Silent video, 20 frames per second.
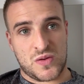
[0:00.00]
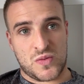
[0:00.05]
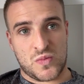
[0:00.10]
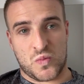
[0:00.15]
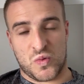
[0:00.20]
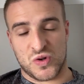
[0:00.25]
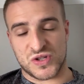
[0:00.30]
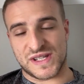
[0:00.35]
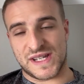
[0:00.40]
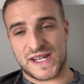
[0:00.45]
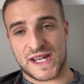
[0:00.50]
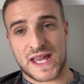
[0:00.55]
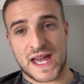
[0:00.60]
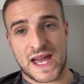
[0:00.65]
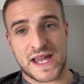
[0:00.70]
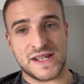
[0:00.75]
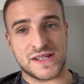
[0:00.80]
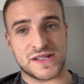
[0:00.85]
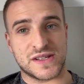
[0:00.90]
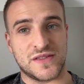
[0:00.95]
was it a
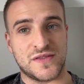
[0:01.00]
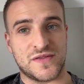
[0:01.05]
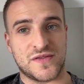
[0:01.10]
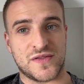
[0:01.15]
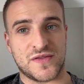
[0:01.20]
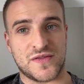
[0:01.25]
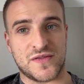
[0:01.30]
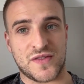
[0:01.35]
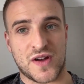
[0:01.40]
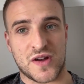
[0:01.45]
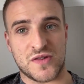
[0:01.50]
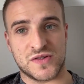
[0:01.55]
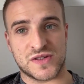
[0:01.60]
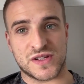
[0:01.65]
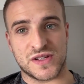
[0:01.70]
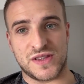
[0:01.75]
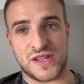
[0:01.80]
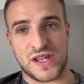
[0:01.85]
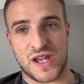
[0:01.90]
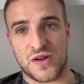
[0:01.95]
case of
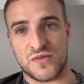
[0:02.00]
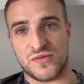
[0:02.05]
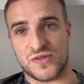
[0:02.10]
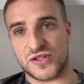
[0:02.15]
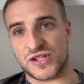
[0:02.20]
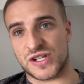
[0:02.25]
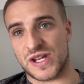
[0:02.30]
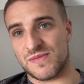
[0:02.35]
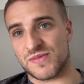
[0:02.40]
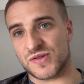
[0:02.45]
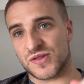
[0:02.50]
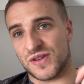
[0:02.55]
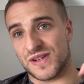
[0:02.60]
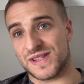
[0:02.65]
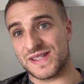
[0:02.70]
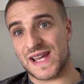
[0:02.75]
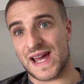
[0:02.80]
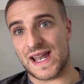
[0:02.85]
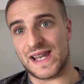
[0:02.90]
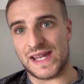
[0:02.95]
Fosun, the ownership, sort of
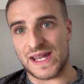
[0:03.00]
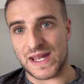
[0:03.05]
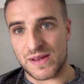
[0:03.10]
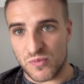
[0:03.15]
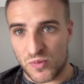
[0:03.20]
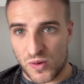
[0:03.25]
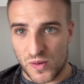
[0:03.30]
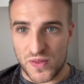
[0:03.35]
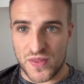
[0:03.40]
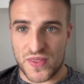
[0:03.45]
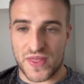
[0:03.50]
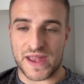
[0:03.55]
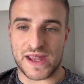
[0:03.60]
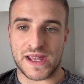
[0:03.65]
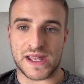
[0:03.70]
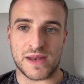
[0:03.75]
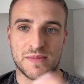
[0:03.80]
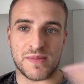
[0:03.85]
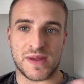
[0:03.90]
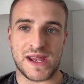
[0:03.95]
telling him one thing
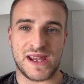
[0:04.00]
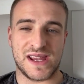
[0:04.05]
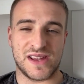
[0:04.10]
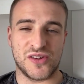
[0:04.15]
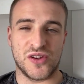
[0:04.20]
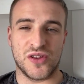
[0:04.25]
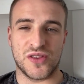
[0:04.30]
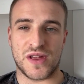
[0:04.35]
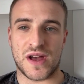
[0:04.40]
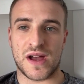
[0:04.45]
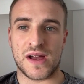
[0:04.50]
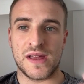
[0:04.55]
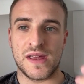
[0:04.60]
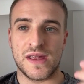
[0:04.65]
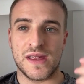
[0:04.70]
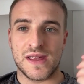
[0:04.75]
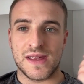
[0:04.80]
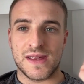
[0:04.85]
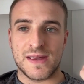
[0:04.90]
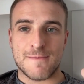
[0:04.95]
and it being another?
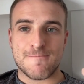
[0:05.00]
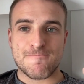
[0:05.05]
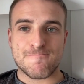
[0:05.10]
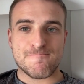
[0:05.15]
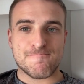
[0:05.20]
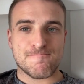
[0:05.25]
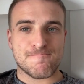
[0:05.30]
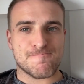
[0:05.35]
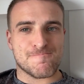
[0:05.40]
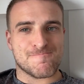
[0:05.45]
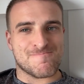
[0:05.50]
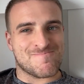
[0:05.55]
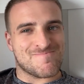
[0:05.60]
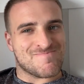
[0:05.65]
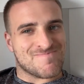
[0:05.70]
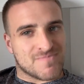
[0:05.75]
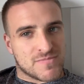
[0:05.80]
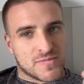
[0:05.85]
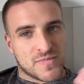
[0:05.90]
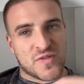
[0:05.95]

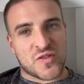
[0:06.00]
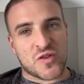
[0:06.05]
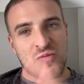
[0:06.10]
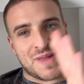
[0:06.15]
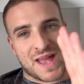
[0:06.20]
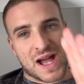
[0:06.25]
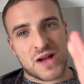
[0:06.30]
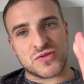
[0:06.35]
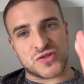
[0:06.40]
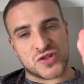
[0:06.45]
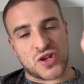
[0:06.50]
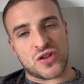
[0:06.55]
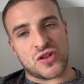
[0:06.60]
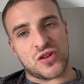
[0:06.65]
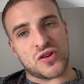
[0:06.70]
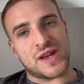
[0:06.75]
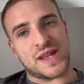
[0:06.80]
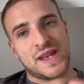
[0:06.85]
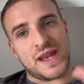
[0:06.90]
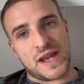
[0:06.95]
From the outside
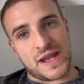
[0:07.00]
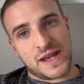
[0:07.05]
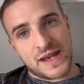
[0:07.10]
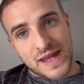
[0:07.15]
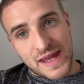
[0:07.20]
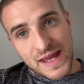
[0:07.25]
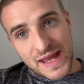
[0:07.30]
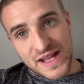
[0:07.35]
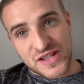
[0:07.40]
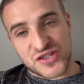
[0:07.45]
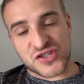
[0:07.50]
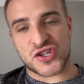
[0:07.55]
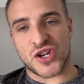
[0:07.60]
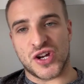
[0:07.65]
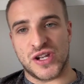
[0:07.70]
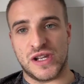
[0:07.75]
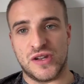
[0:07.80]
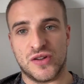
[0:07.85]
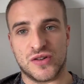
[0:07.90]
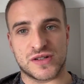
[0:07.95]
looking in, it
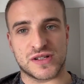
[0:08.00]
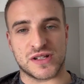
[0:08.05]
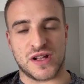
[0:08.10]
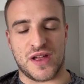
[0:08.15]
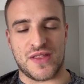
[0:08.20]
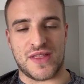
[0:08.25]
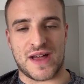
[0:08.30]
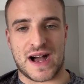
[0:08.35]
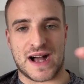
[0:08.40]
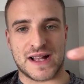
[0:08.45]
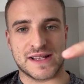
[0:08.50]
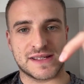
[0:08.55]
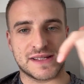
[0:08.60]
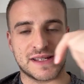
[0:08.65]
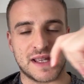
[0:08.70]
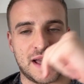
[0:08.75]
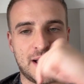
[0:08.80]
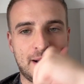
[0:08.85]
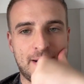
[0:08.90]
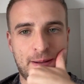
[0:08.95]
certainly looks like
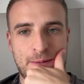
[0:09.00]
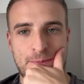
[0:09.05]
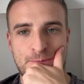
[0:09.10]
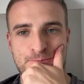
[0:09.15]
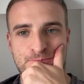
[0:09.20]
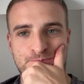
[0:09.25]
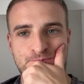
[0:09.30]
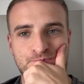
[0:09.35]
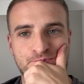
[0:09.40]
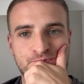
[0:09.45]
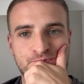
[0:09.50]
that.